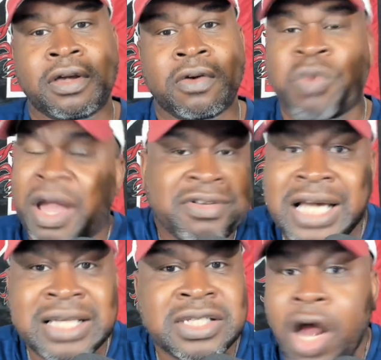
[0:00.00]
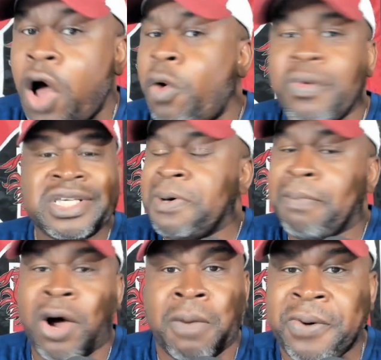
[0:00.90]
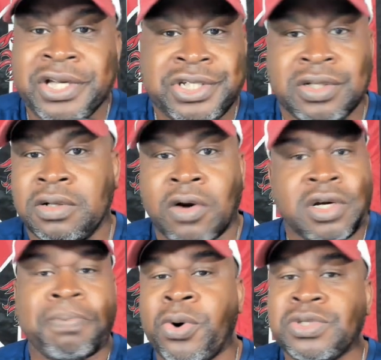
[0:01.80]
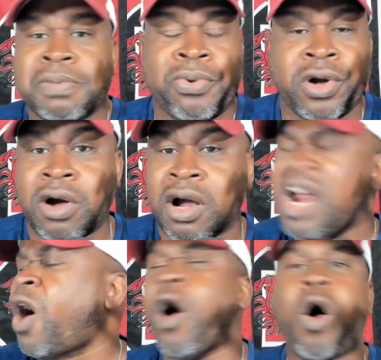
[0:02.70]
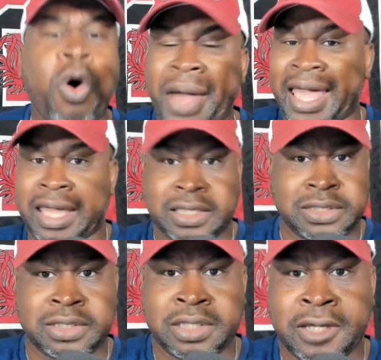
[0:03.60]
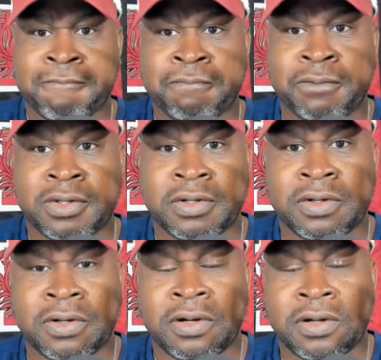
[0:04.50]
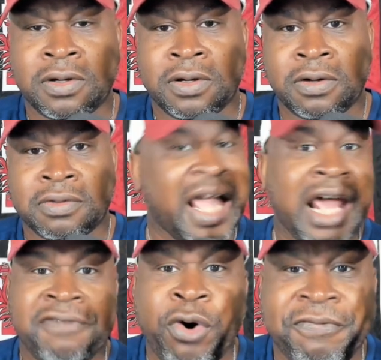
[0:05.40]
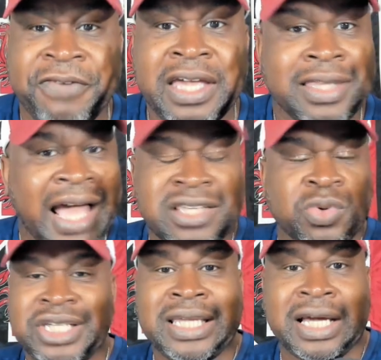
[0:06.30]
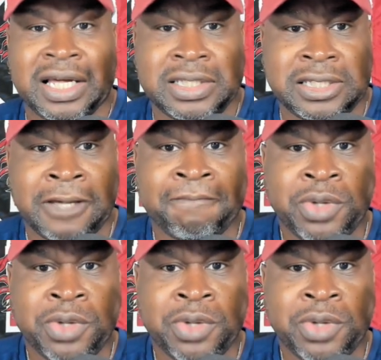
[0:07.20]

Raven Johnson always put ball pressure on the opposing point guard. Always. 94 feet. That's what she does.